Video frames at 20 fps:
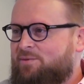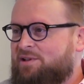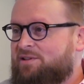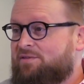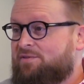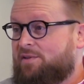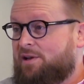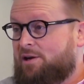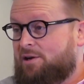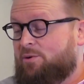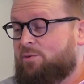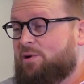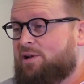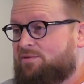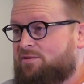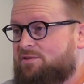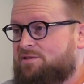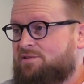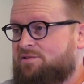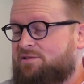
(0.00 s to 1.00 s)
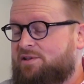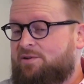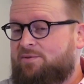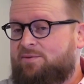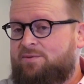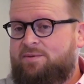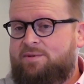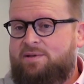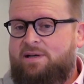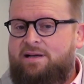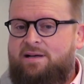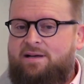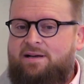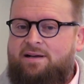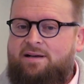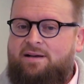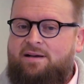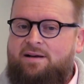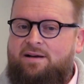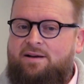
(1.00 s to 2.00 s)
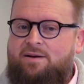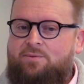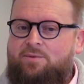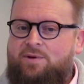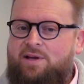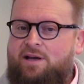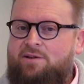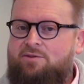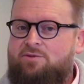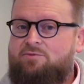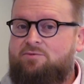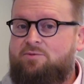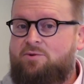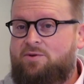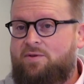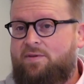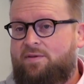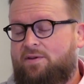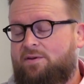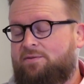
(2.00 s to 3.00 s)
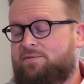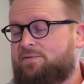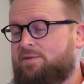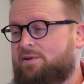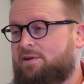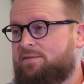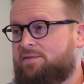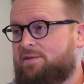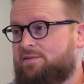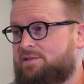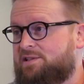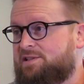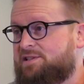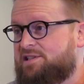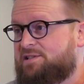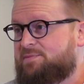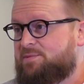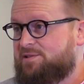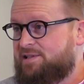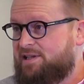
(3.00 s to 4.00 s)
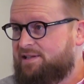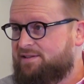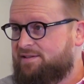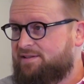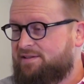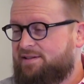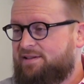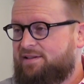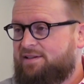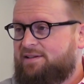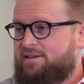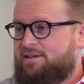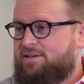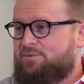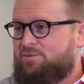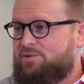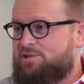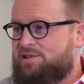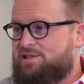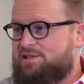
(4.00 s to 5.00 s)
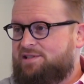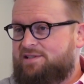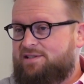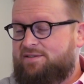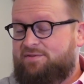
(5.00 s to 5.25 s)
went very well for Centreon. We had a growth of 56%, which is